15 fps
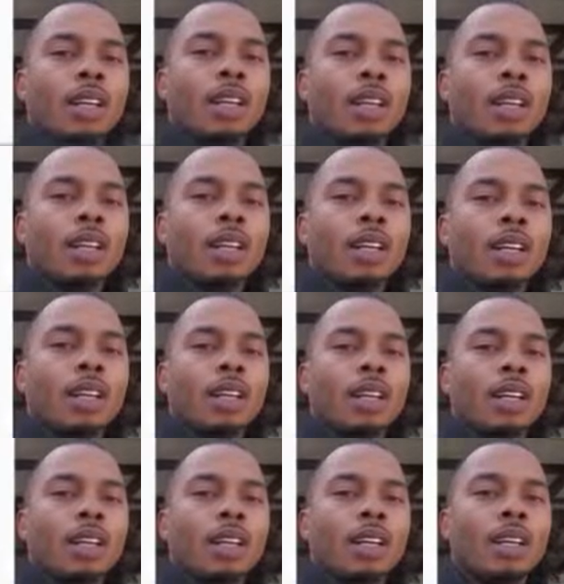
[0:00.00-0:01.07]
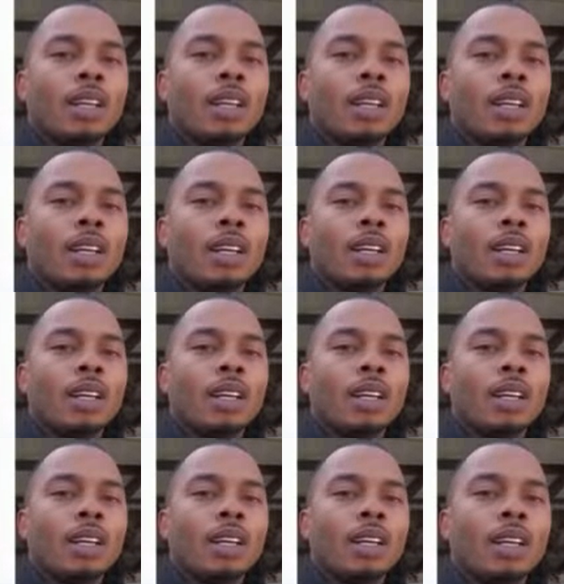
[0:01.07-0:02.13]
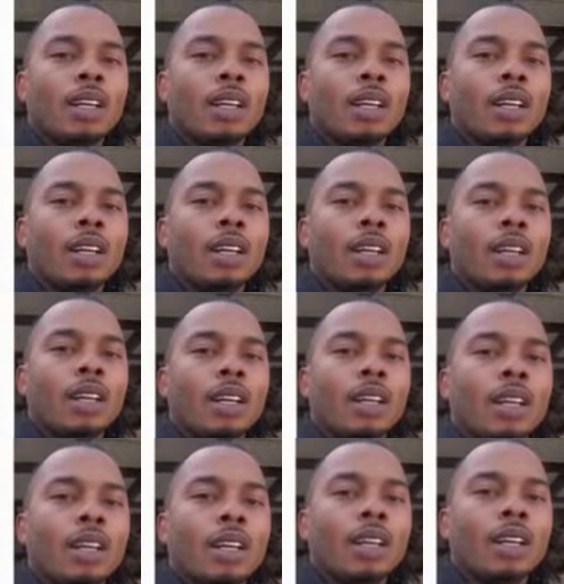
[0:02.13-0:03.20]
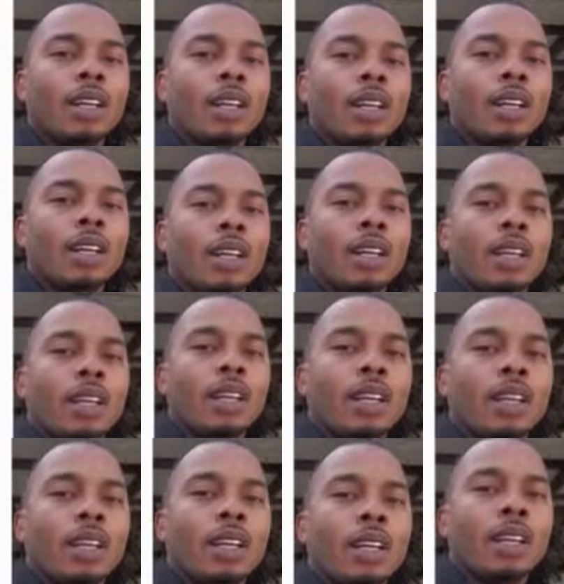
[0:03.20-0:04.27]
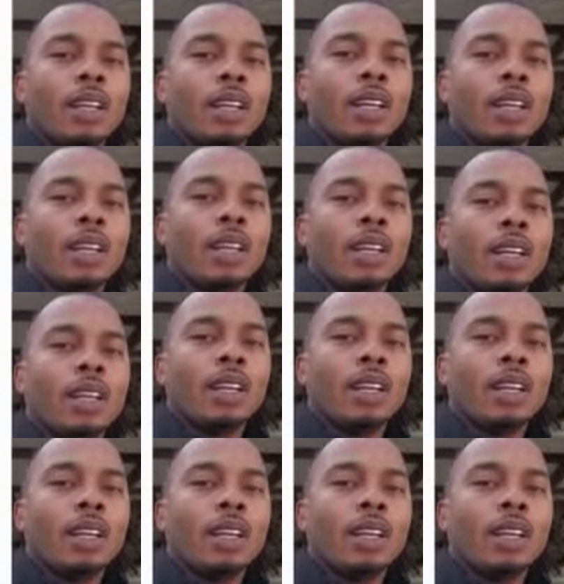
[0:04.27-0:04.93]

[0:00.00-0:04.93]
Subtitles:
The person shown says nothing.